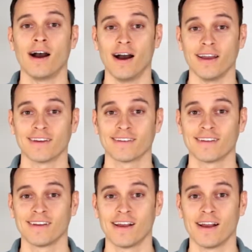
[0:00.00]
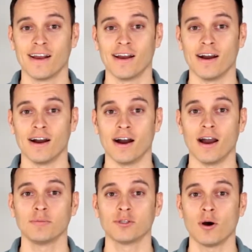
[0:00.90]
Hi,
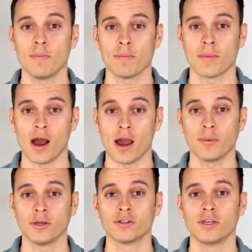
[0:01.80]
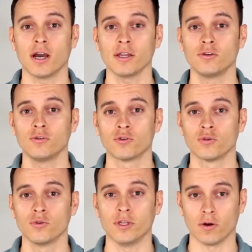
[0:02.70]
I'm Tom. I'm here to guide you
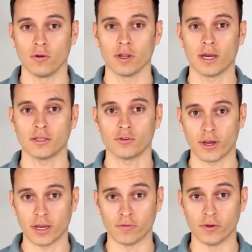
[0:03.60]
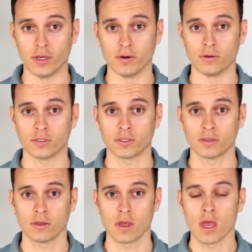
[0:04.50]
through the online training videos.
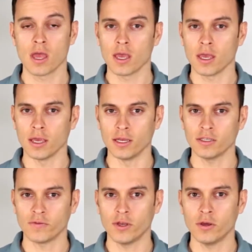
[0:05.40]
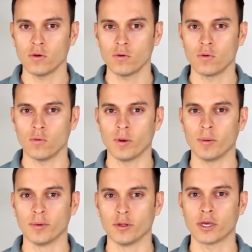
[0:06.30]
In this video, we
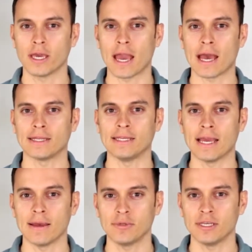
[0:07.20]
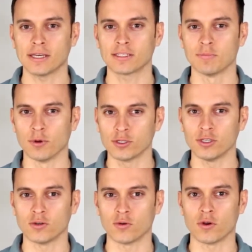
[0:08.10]
will be looking at the M T X
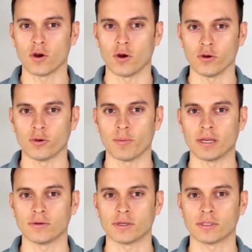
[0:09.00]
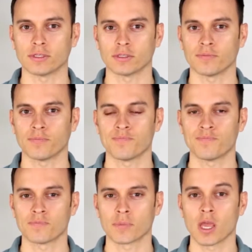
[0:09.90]
multi-zone audio matrix.
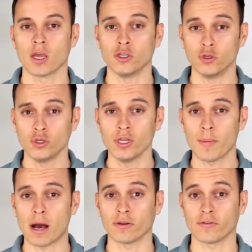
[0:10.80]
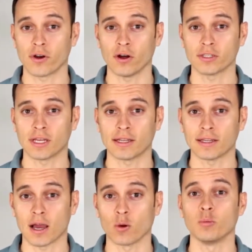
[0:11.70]
Due to the amount of
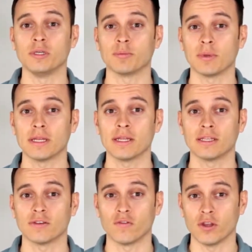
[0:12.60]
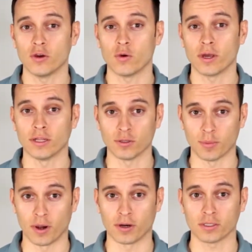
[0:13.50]
content, I will be splitting this video into
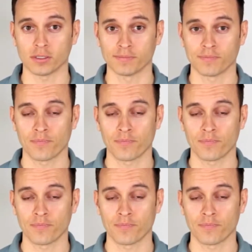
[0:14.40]
parts.